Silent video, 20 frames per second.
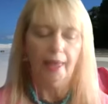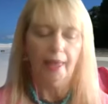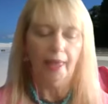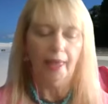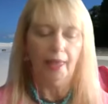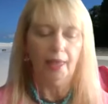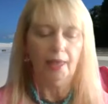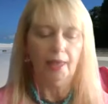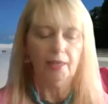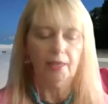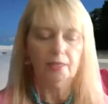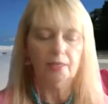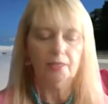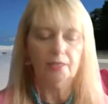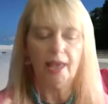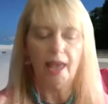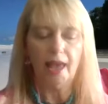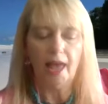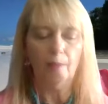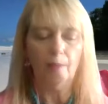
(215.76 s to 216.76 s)
and
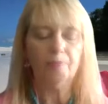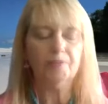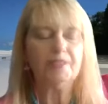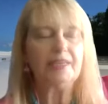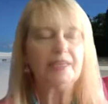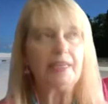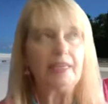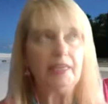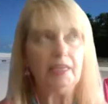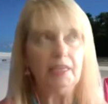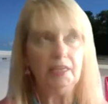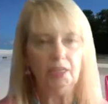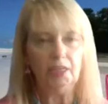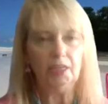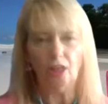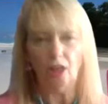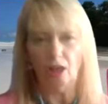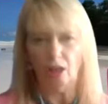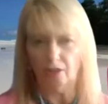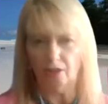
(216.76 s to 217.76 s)
to help to
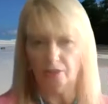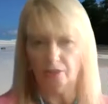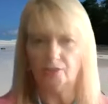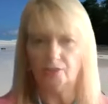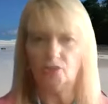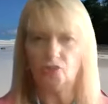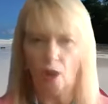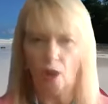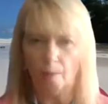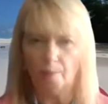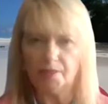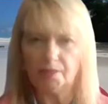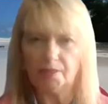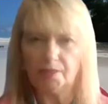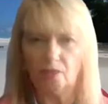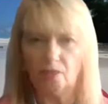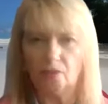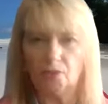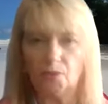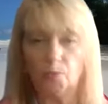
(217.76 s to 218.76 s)
heal all those traumas
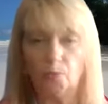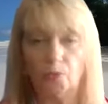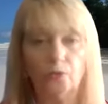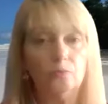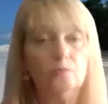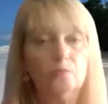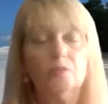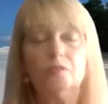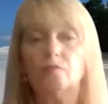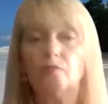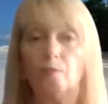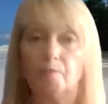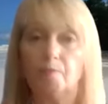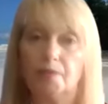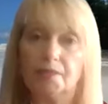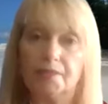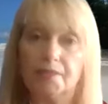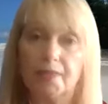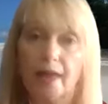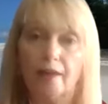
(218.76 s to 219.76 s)
and those wounds from
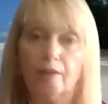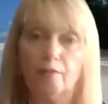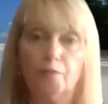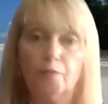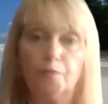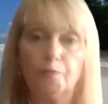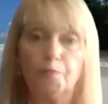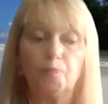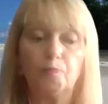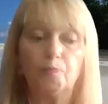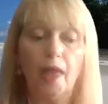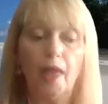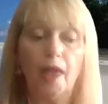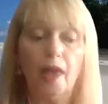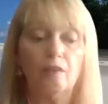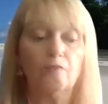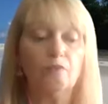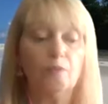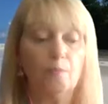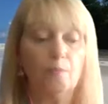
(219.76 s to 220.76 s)
this life
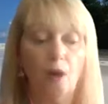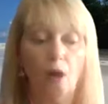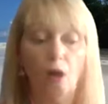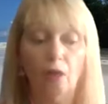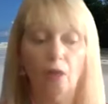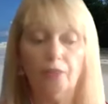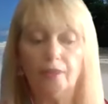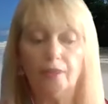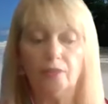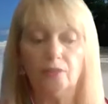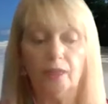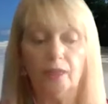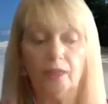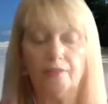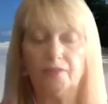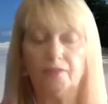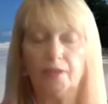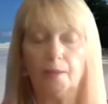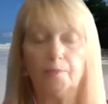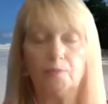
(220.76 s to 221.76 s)
and from all the other
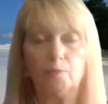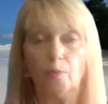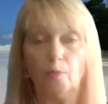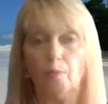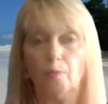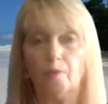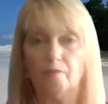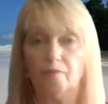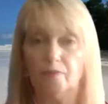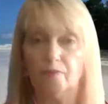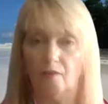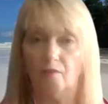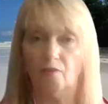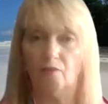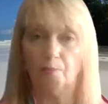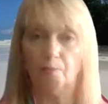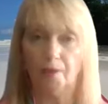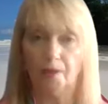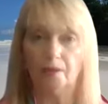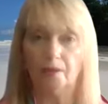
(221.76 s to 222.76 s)
lifetimes where we've never
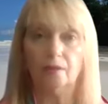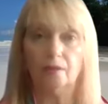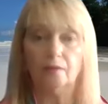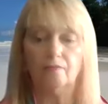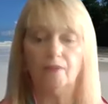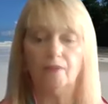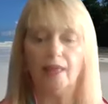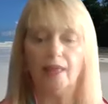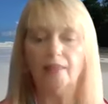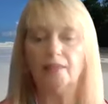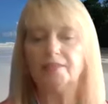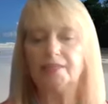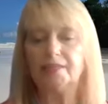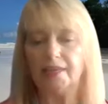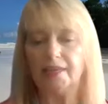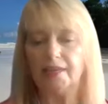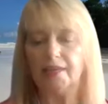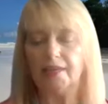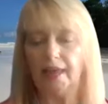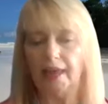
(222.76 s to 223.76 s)
been
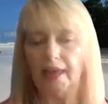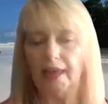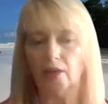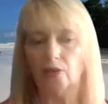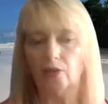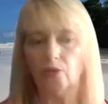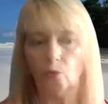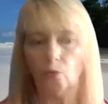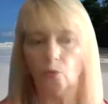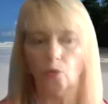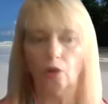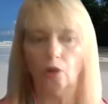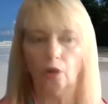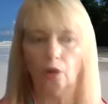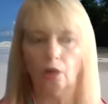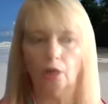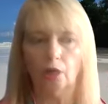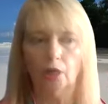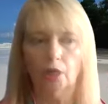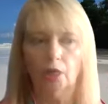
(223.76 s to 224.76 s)
validated and
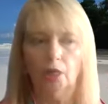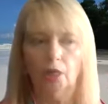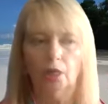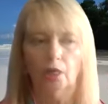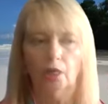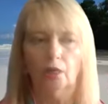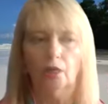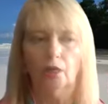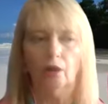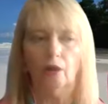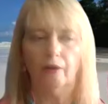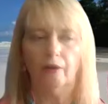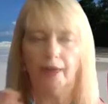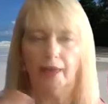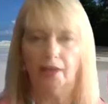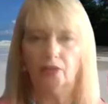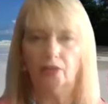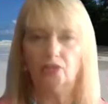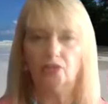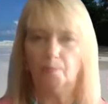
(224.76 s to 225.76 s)
or our
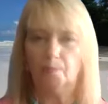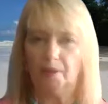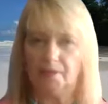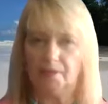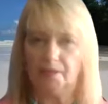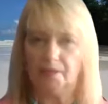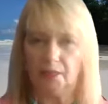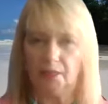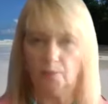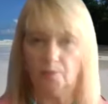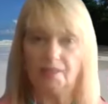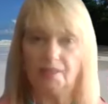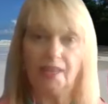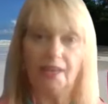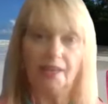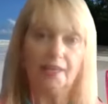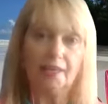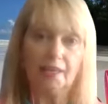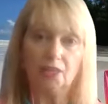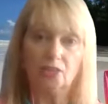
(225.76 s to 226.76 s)
energy basically was
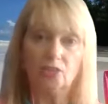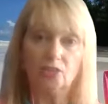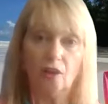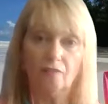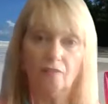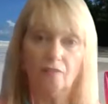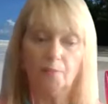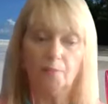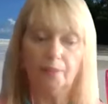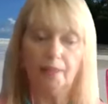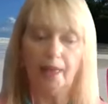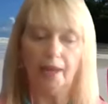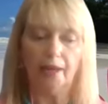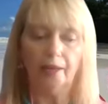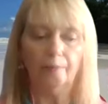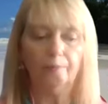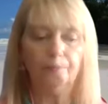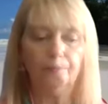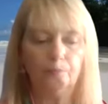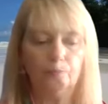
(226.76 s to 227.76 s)
getting kicked off the
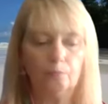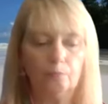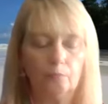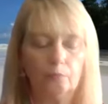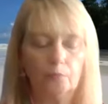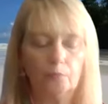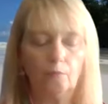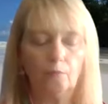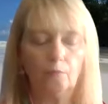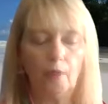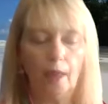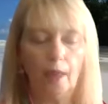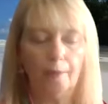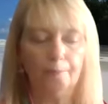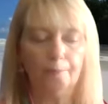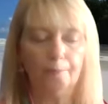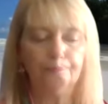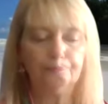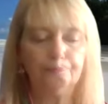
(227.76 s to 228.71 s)
planet. Okay.